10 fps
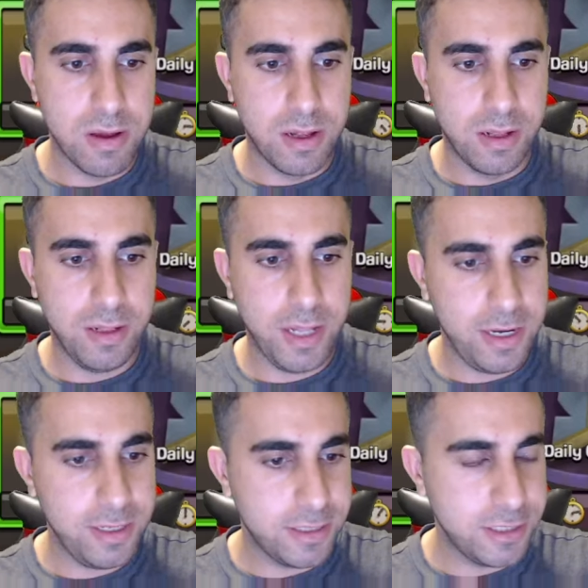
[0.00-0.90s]

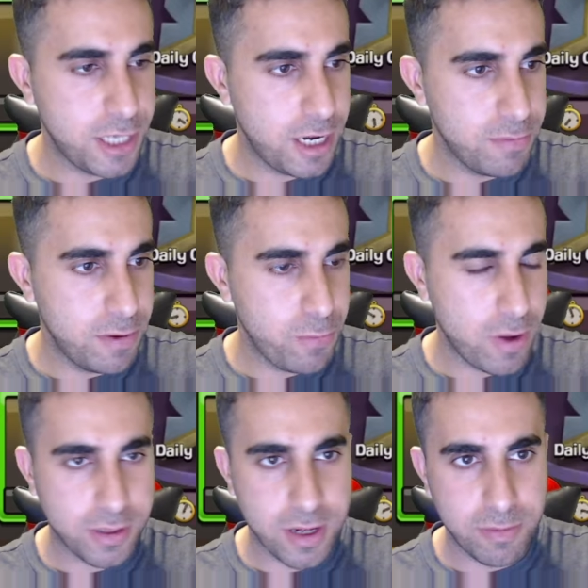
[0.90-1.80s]
Ladies and gentlemen,
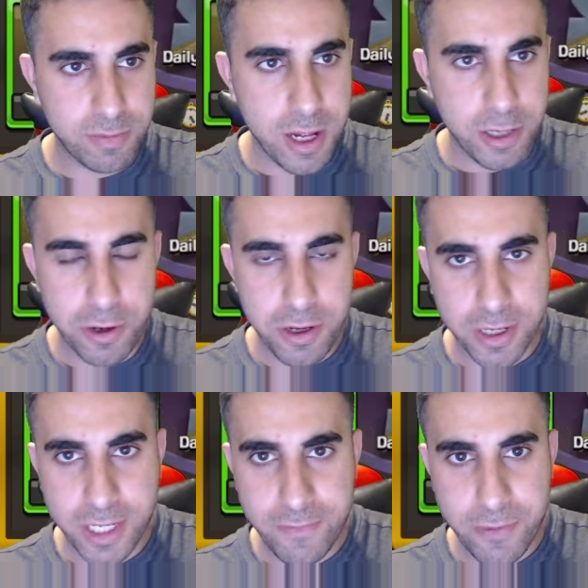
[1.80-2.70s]
welcome to your
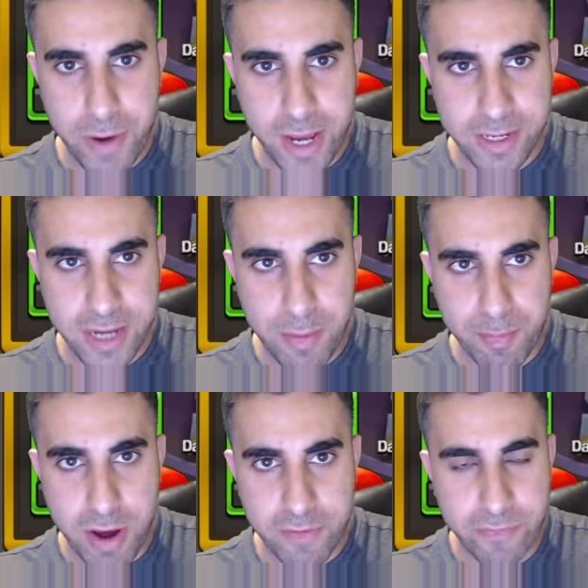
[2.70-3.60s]
giveaway
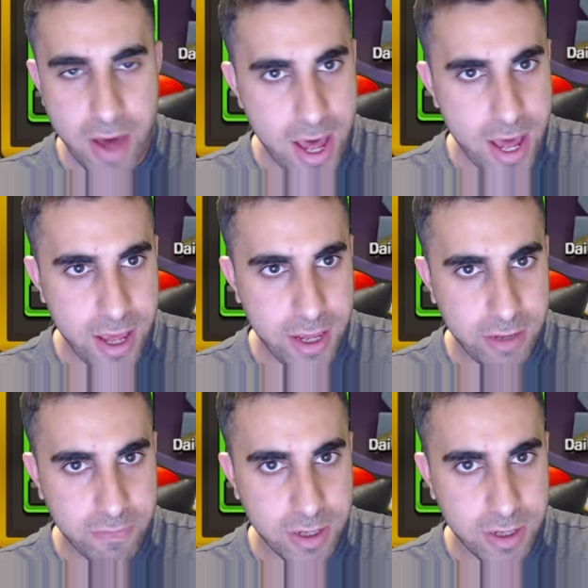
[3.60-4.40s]
number five.